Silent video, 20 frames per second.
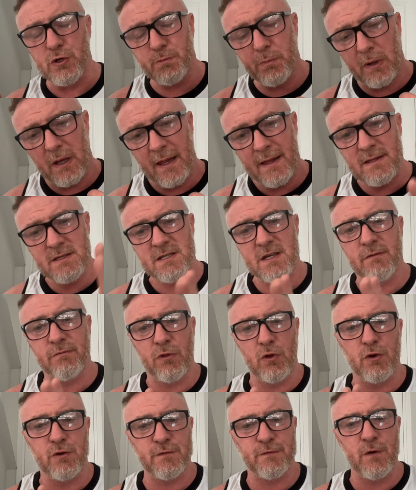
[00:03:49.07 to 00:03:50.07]
Plenty of
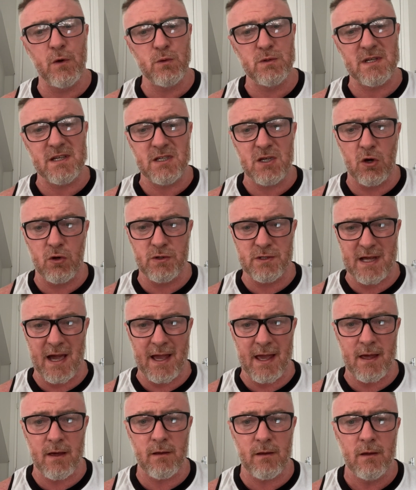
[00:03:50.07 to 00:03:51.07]
those foods in your
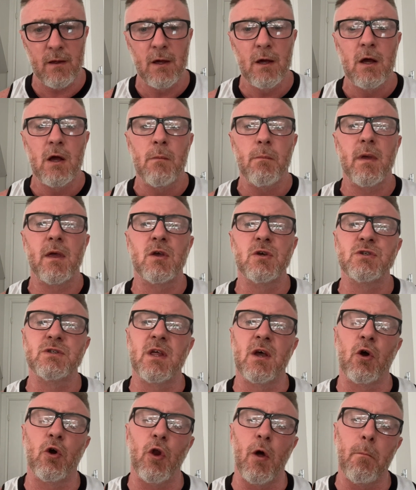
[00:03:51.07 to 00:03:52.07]
diet, because they're
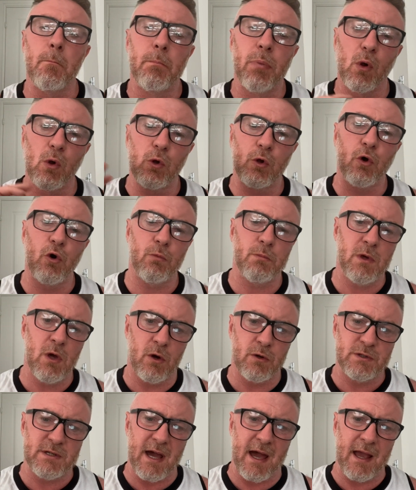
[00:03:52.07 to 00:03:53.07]
going to bulk up your
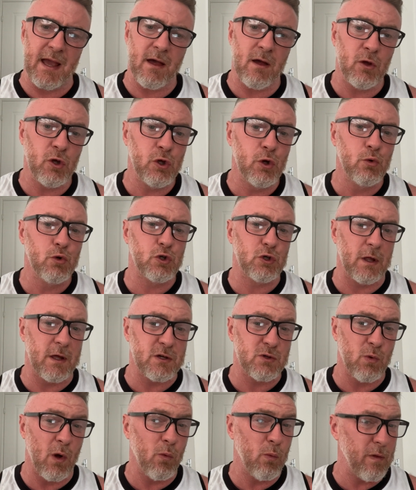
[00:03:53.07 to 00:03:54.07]
diet, usually
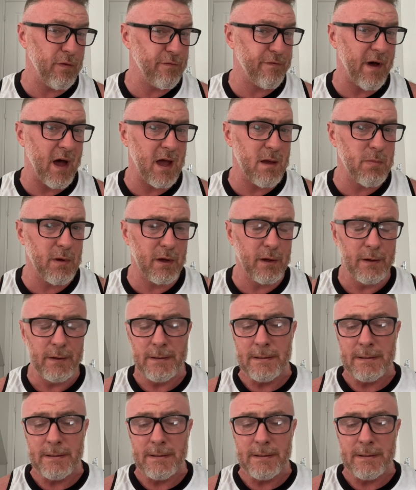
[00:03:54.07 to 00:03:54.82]
as well with fibre,